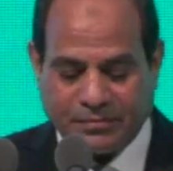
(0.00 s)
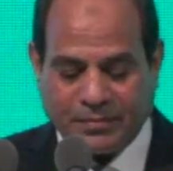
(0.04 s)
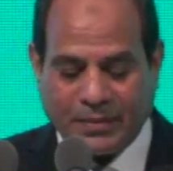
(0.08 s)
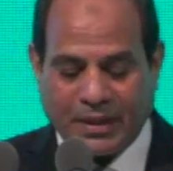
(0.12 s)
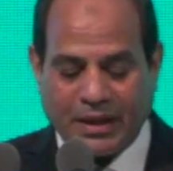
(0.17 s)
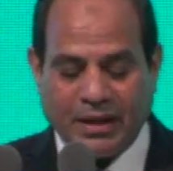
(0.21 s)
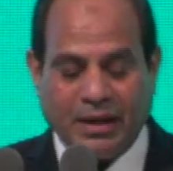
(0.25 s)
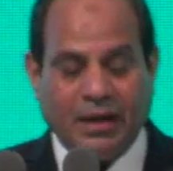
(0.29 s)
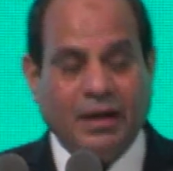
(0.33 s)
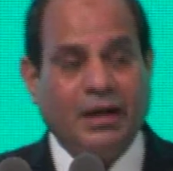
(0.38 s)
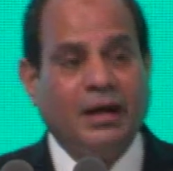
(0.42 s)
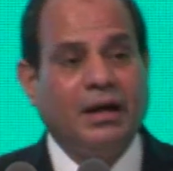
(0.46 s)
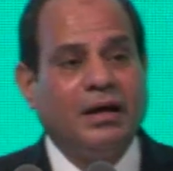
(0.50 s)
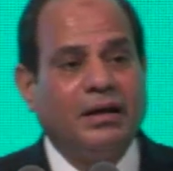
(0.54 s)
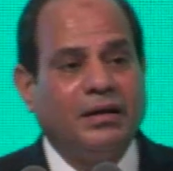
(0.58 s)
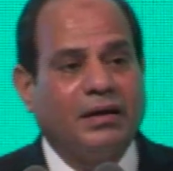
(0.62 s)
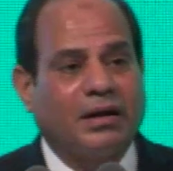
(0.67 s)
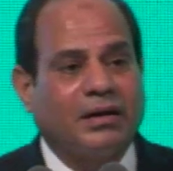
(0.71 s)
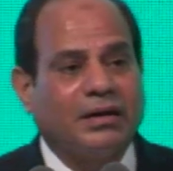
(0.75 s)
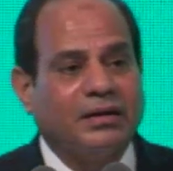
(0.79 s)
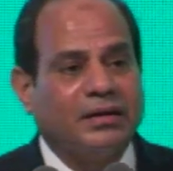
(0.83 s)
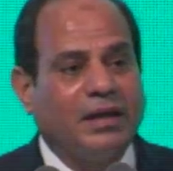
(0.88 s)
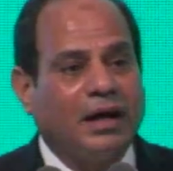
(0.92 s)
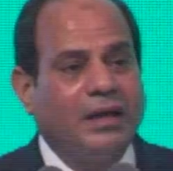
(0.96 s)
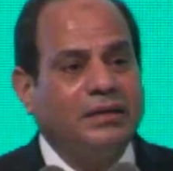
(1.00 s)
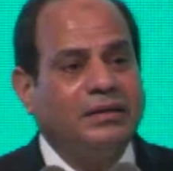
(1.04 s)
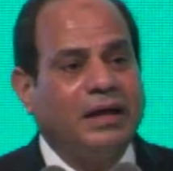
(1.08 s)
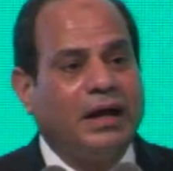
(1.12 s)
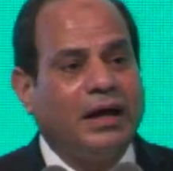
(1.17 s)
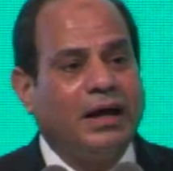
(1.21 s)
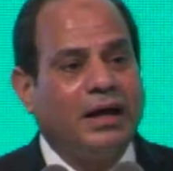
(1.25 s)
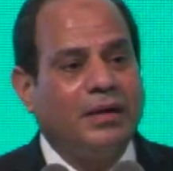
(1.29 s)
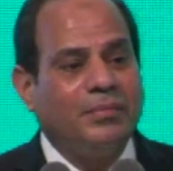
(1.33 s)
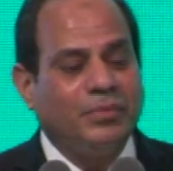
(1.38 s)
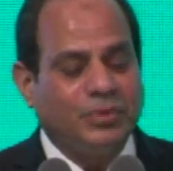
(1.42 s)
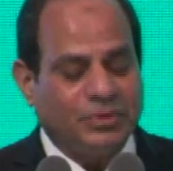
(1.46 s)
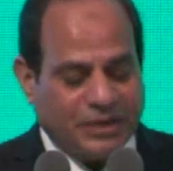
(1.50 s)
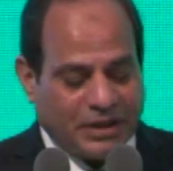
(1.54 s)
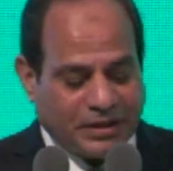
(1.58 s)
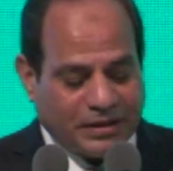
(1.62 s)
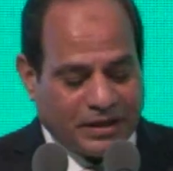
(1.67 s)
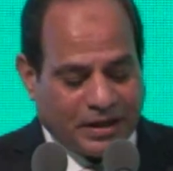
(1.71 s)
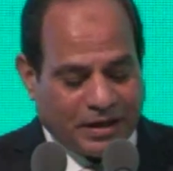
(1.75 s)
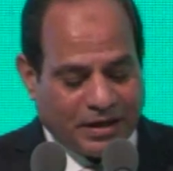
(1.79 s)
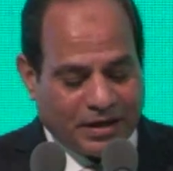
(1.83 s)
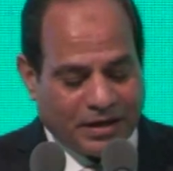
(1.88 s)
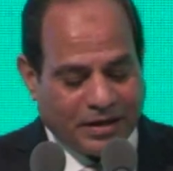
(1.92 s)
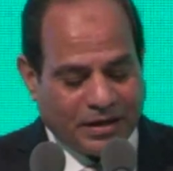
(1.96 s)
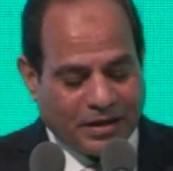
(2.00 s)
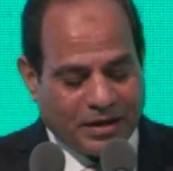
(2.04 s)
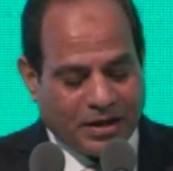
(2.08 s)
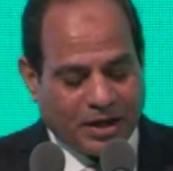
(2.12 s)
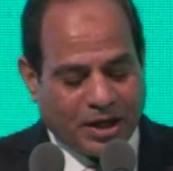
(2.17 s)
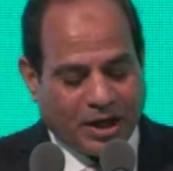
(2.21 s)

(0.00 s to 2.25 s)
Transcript: Al Khalifa, King of Bahrain.